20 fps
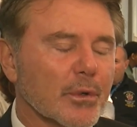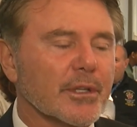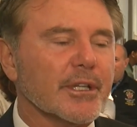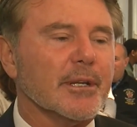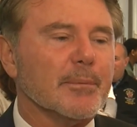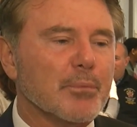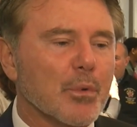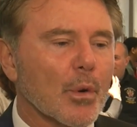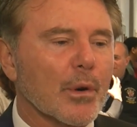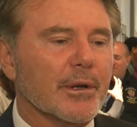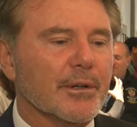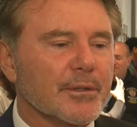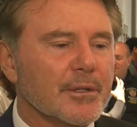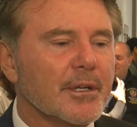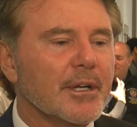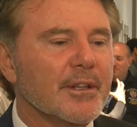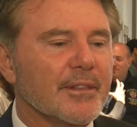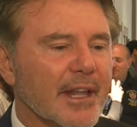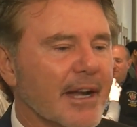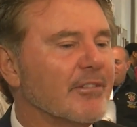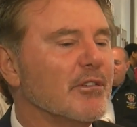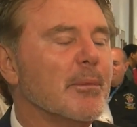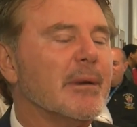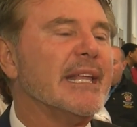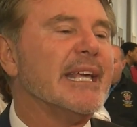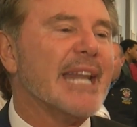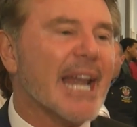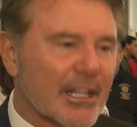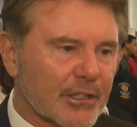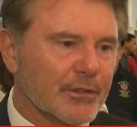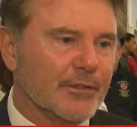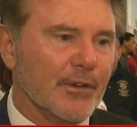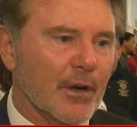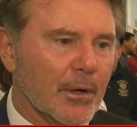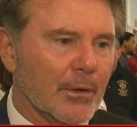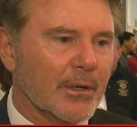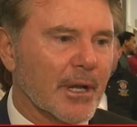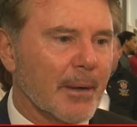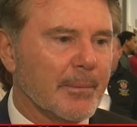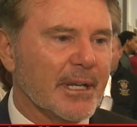really important that everybody get out to
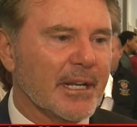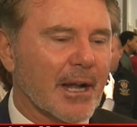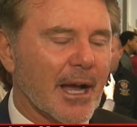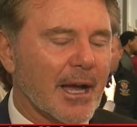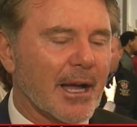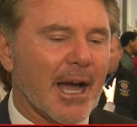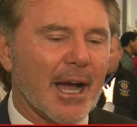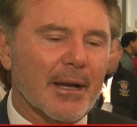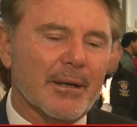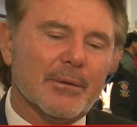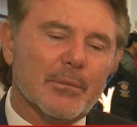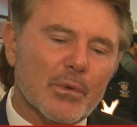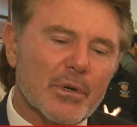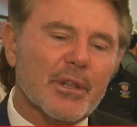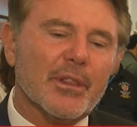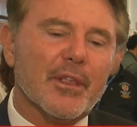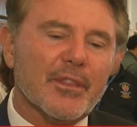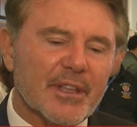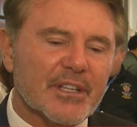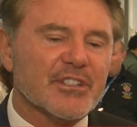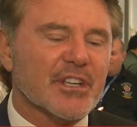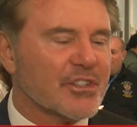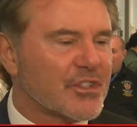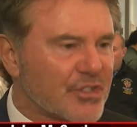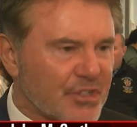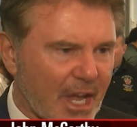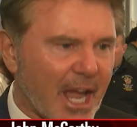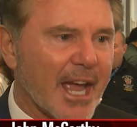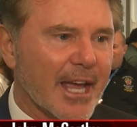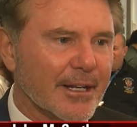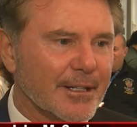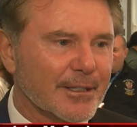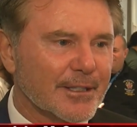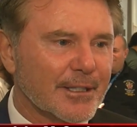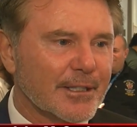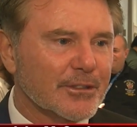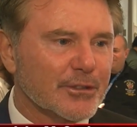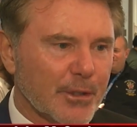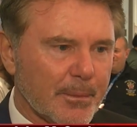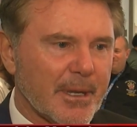vote. I mean, one of the things that's sad
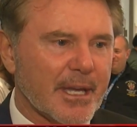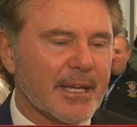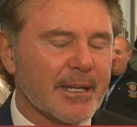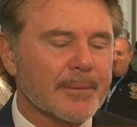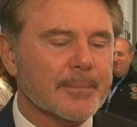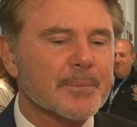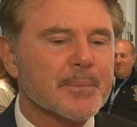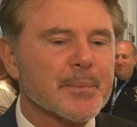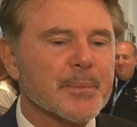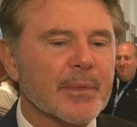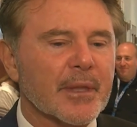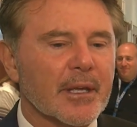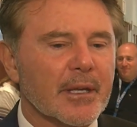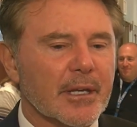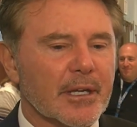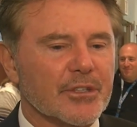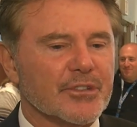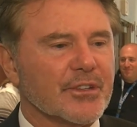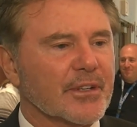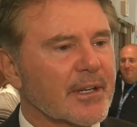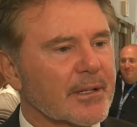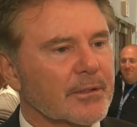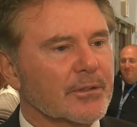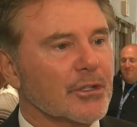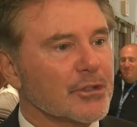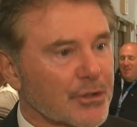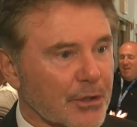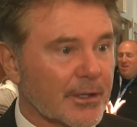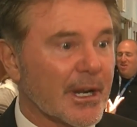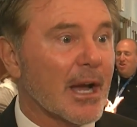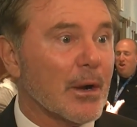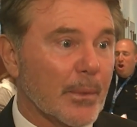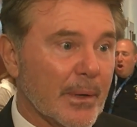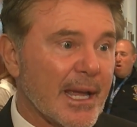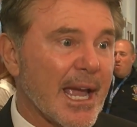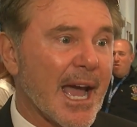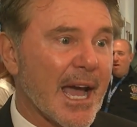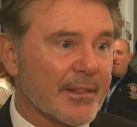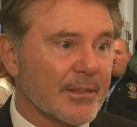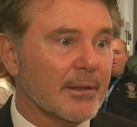to me is the turnout
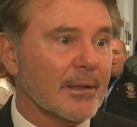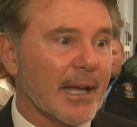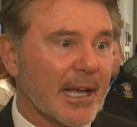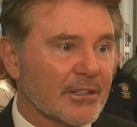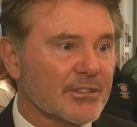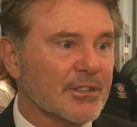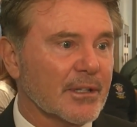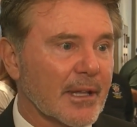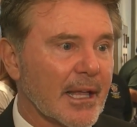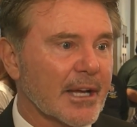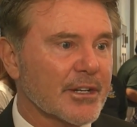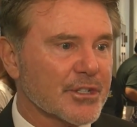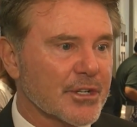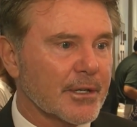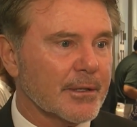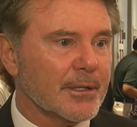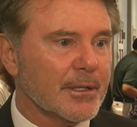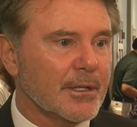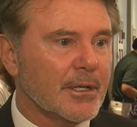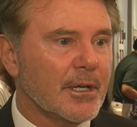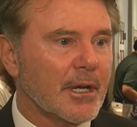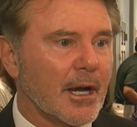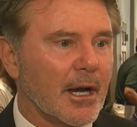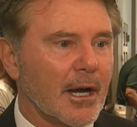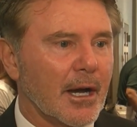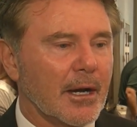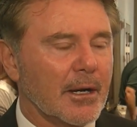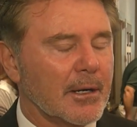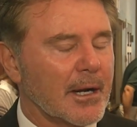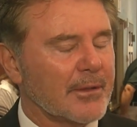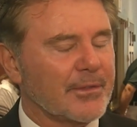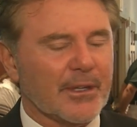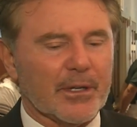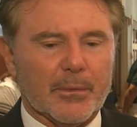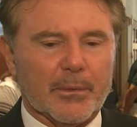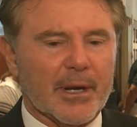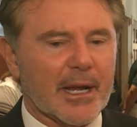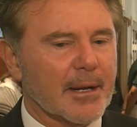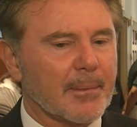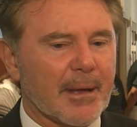we had the last election. I think
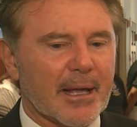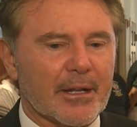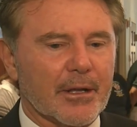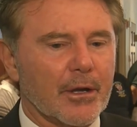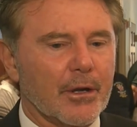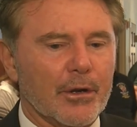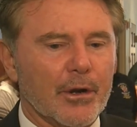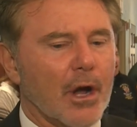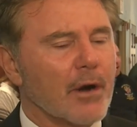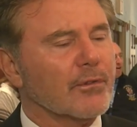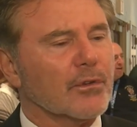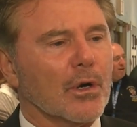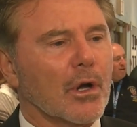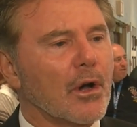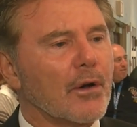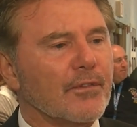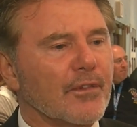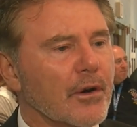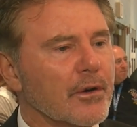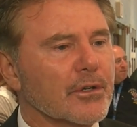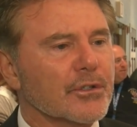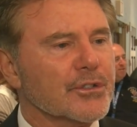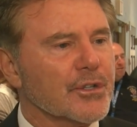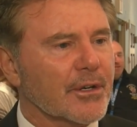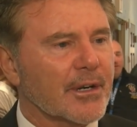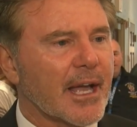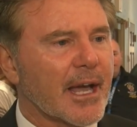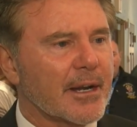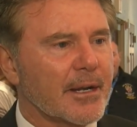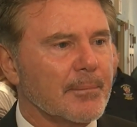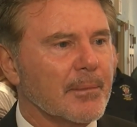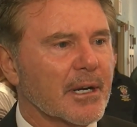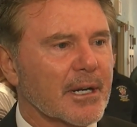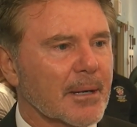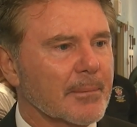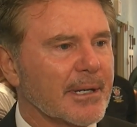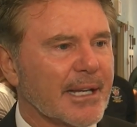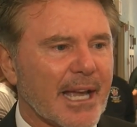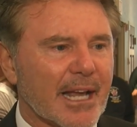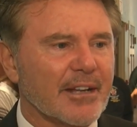we had about an overall voter turnout in
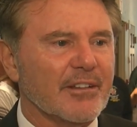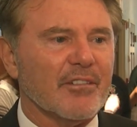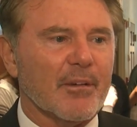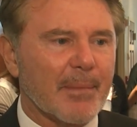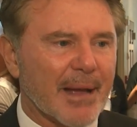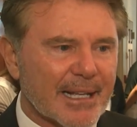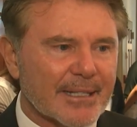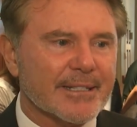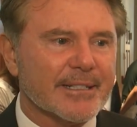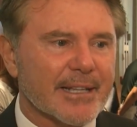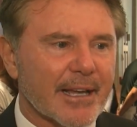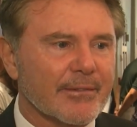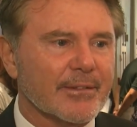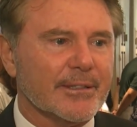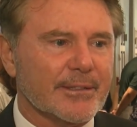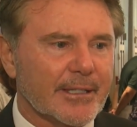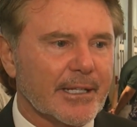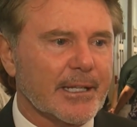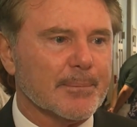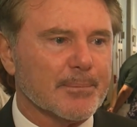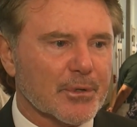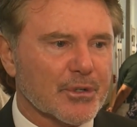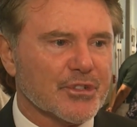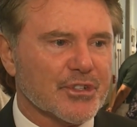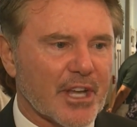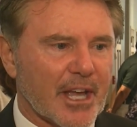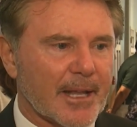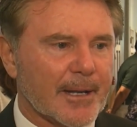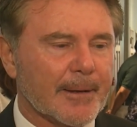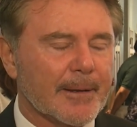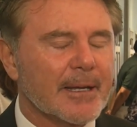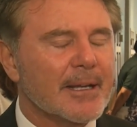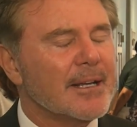Montgomery County of about 17%.